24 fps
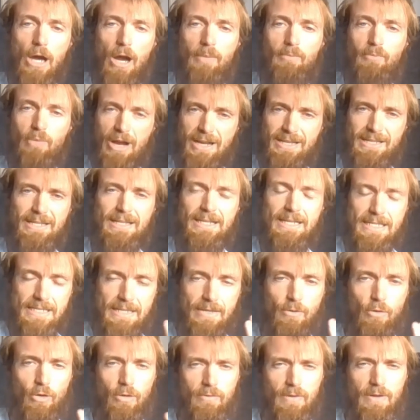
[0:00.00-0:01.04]
I practically
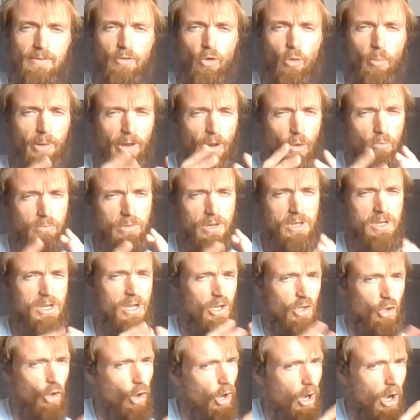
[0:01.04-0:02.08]
knew enough lived on my own.
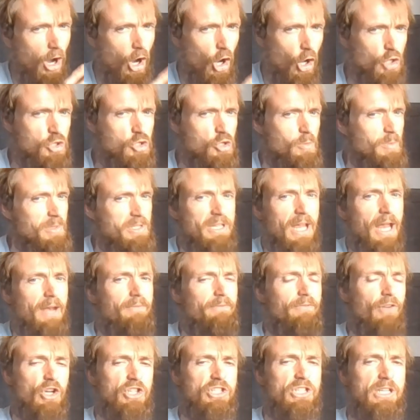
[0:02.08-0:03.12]
Not a hundred percent,
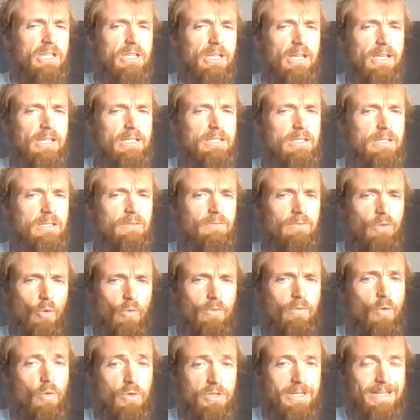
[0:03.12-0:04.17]
thirteen years or
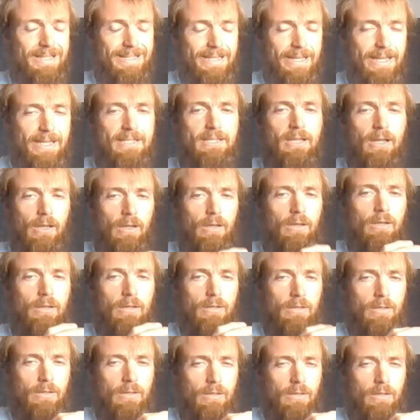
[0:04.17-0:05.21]
fourteen years.
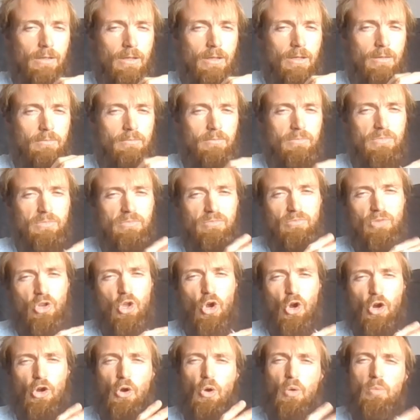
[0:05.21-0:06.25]

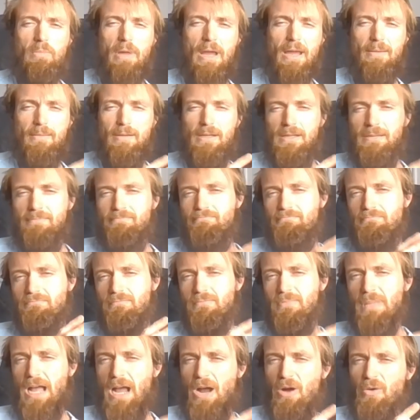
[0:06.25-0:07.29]
Looking on maybe.
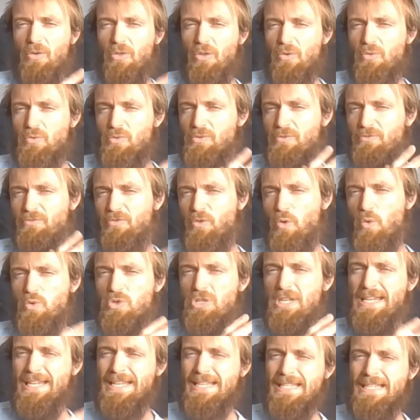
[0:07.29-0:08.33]
Out of those
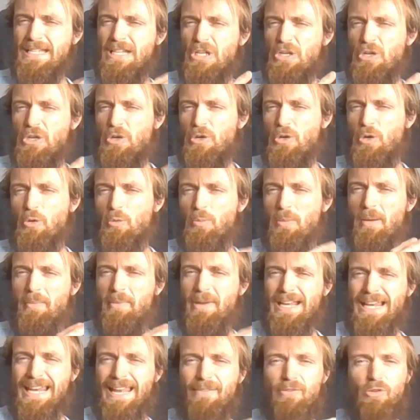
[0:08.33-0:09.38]
fourteen, you're looking on maybe
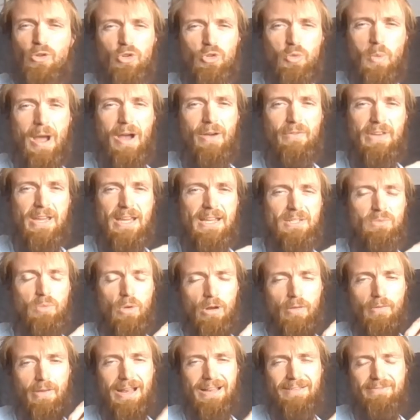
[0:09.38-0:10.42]
eleven or twelve years where
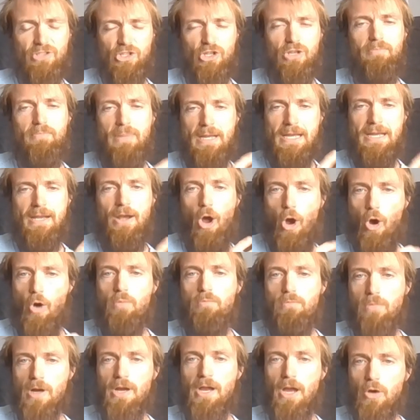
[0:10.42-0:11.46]
I've actually been
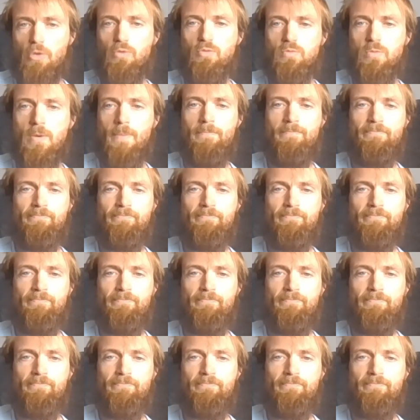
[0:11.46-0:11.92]
on my own.